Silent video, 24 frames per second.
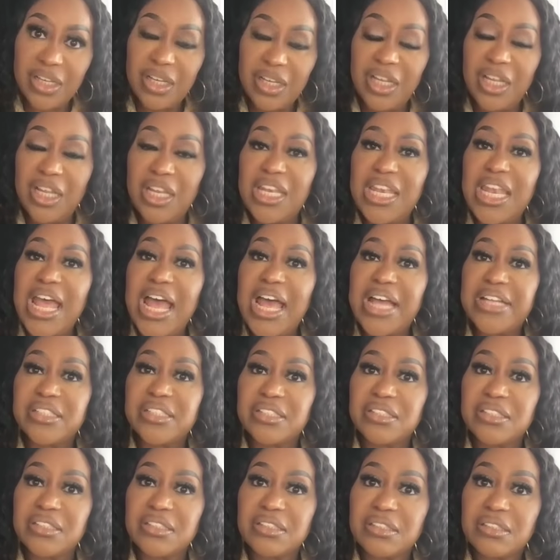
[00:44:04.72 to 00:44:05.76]
in
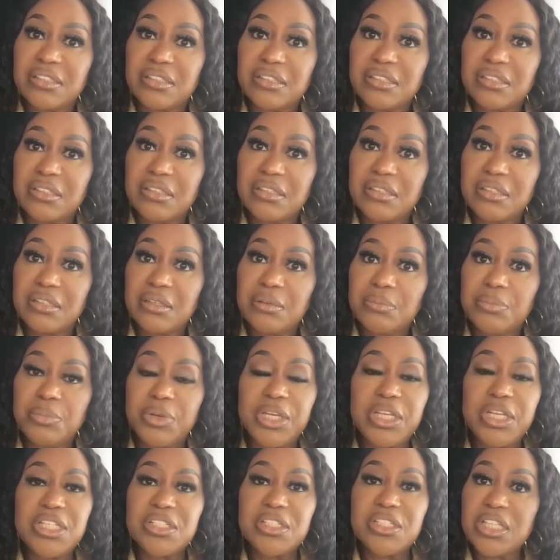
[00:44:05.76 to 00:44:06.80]
nests. But
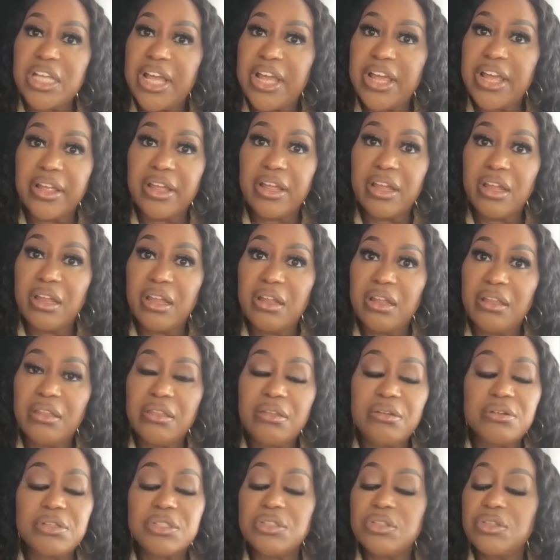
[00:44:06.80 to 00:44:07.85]
he's saying,
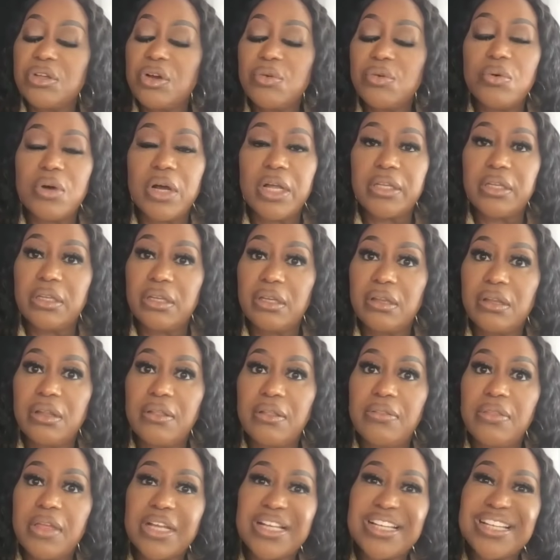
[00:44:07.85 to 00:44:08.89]
there is no one
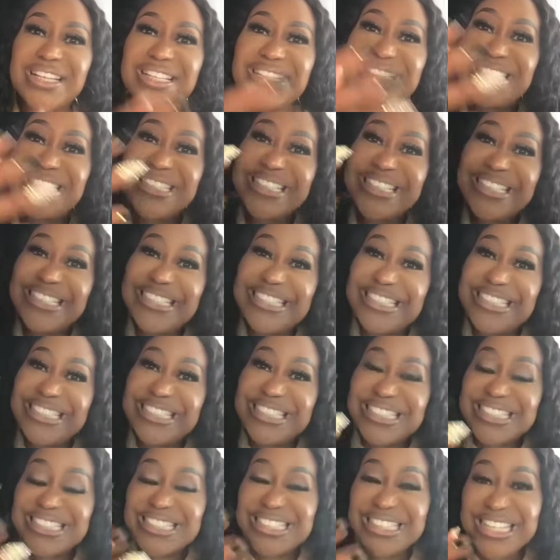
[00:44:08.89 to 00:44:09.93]
that can
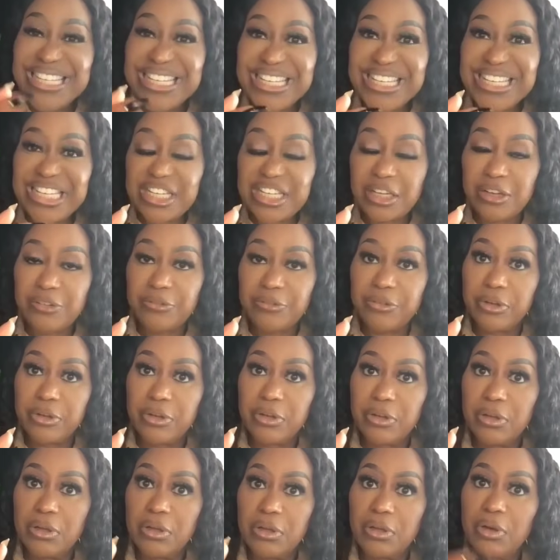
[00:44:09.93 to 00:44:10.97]
conceive
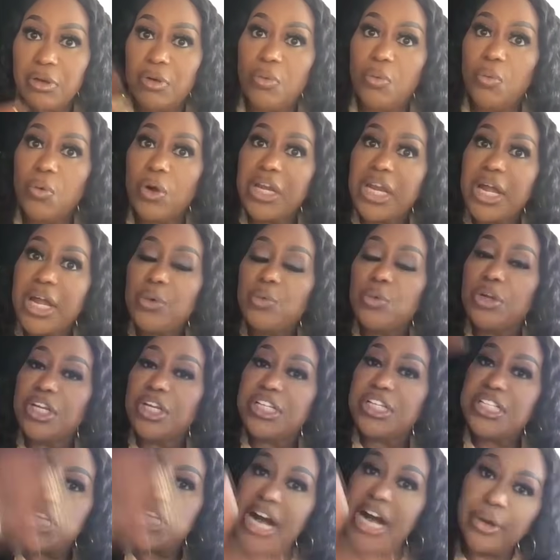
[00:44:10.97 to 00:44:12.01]
what I want to
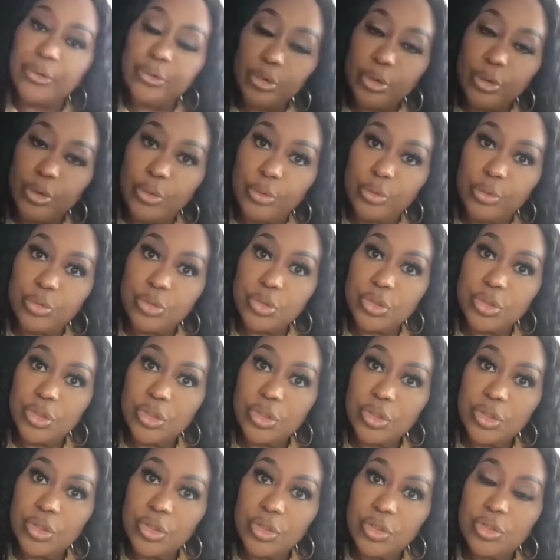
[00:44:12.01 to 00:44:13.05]
download
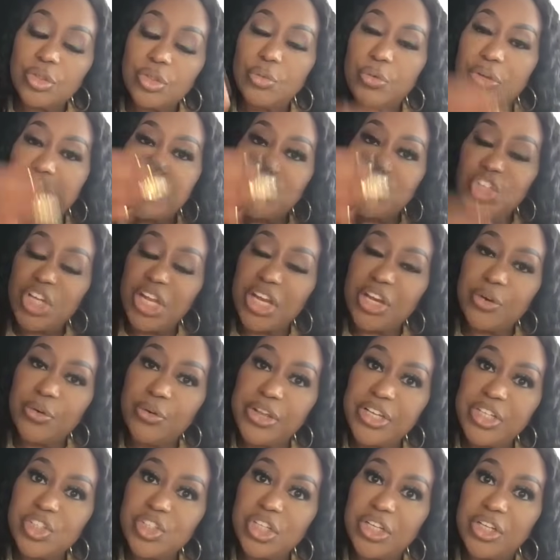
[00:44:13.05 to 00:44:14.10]
to a
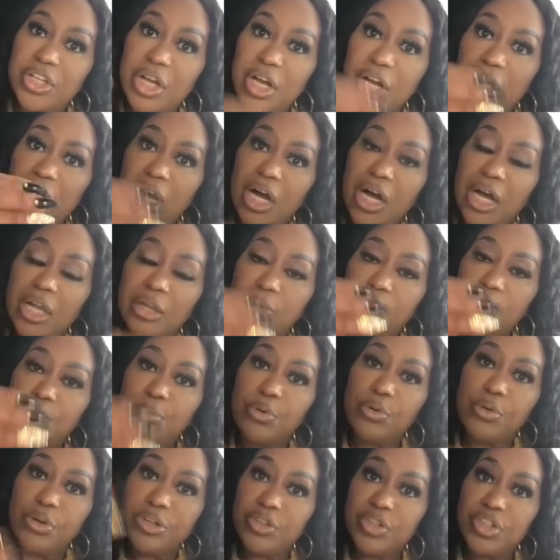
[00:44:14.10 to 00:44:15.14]
generation
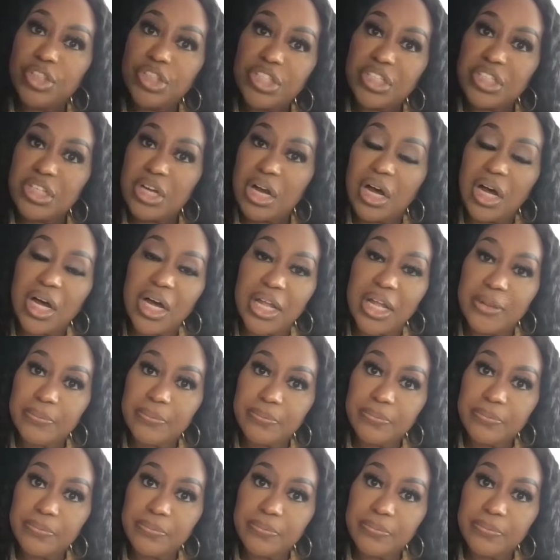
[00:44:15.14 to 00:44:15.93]
unborn to time.